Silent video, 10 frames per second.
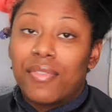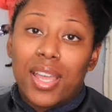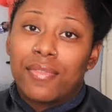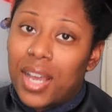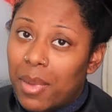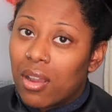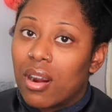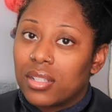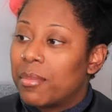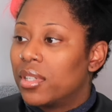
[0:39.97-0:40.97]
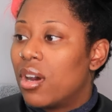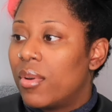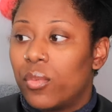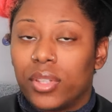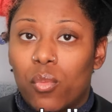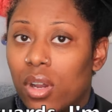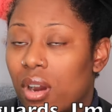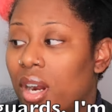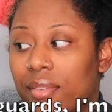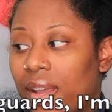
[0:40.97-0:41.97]
if i can find my guards i'm gonna go in with the one
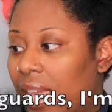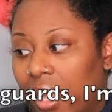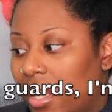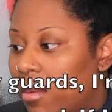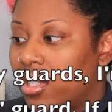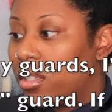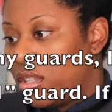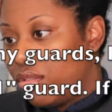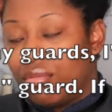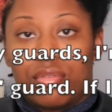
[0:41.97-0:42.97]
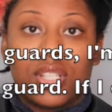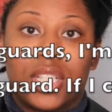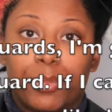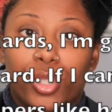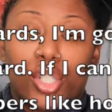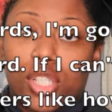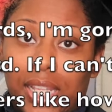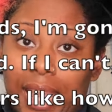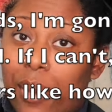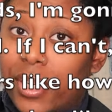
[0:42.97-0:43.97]
guard if i can't i'm just gonna use the clippers
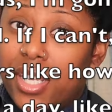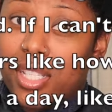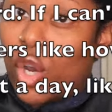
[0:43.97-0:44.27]
like how it is